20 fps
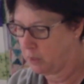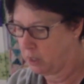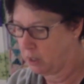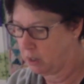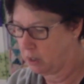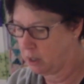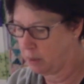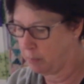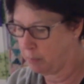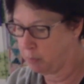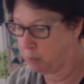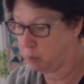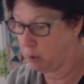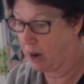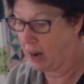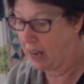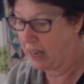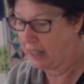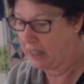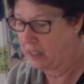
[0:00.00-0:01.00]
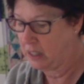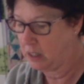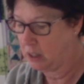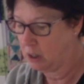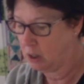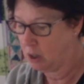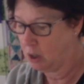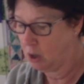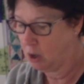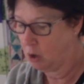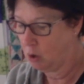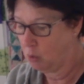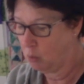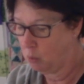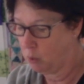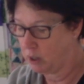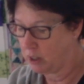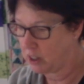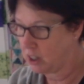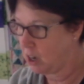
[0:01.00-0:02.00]
bread
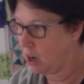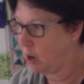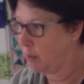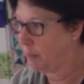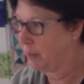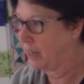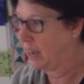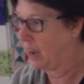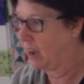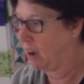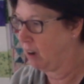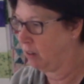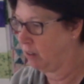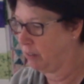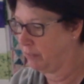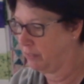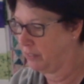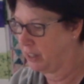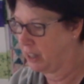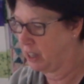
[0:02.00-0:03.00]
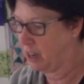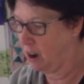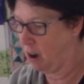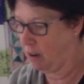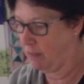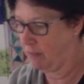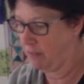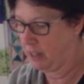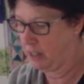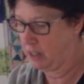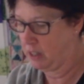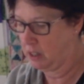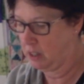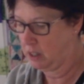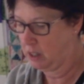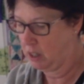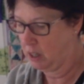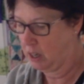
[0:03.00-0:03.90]
was coming out of the oven